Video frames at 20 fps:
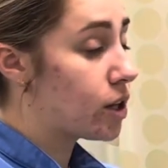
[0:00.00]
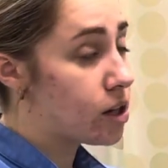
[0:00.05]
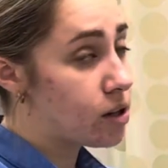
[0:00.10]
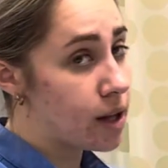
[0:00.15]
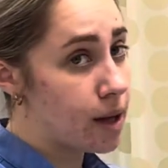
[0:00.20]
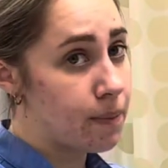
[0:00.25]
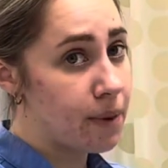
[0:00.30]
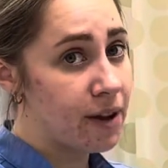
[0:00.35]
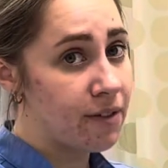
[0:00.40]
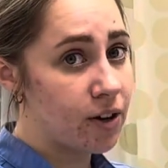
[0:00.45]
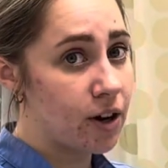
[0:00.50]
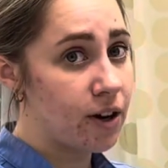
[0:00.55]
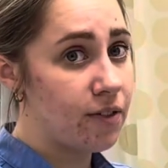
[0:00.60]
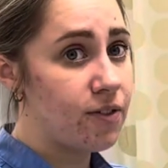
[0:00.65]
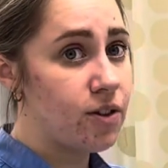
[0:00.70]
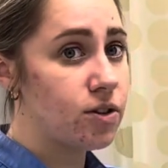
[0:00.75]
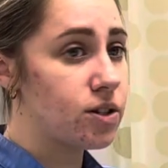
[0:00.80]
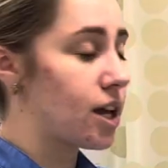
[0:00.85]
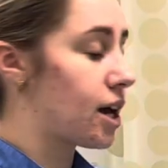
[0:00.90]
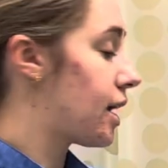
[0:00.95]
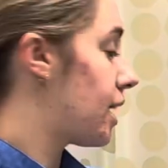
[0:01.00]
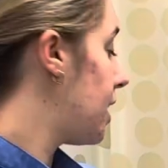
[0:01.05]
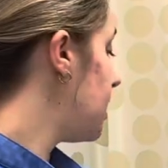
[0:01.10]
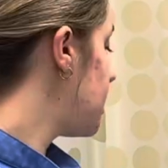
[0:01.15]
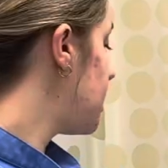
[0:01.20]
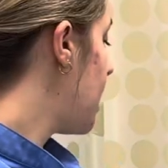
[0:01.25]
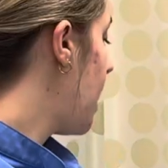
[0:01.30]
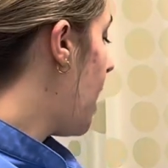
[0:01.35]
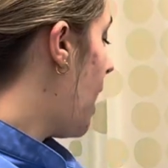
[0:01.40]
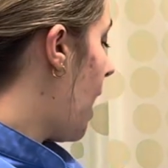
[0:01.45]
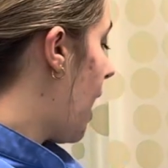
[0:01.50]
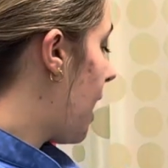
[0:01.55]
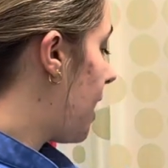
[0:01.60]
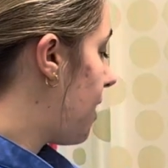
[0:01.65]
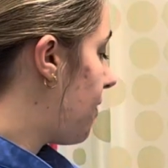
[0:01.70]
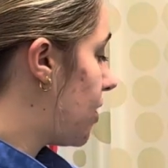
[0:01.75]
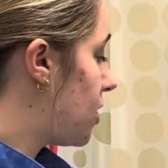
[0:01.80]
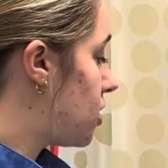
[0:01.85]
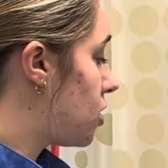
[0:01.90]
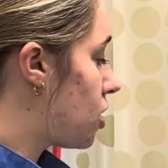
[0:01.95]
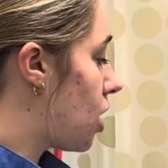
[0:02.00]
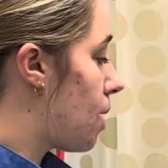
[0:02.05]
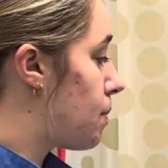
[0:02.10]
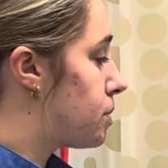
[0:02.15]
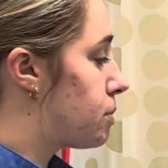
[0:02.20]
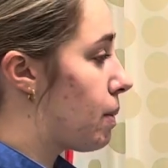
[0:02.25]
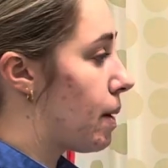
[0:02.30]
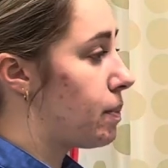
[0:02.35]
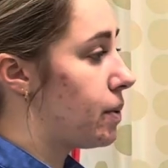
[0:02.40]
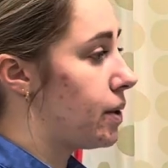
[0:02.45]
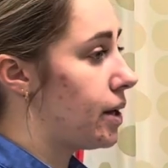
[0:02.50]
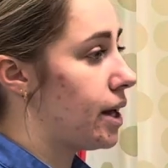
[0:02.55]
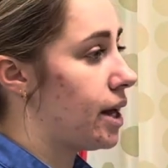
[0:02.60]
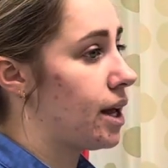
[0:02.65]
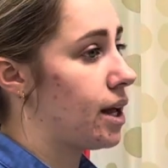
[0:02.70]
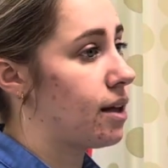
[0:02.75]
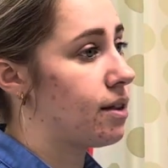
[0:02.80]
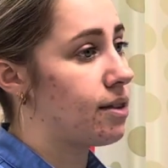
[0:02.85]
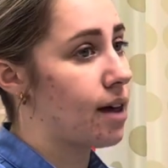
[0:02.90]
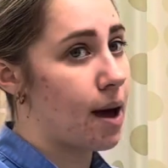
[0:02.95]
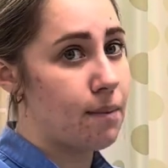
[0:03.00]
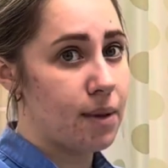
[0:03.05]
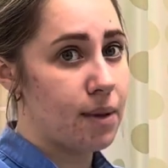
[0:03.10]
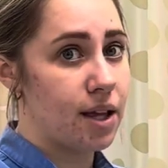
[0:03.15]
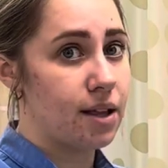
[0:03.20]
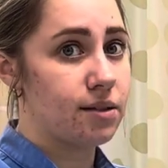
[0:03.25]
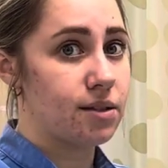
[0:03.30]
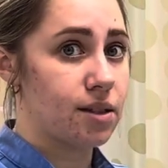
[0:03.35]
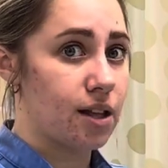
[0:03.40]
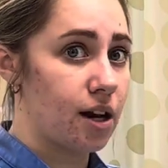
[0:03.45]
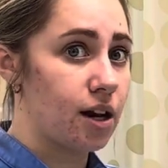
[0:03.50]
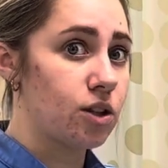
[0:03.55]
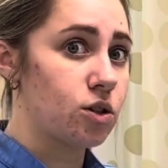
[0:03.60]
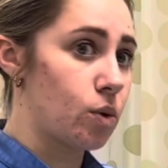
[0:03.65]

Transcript: clamping for a few seconds. And if it stops bubbling, that means that it's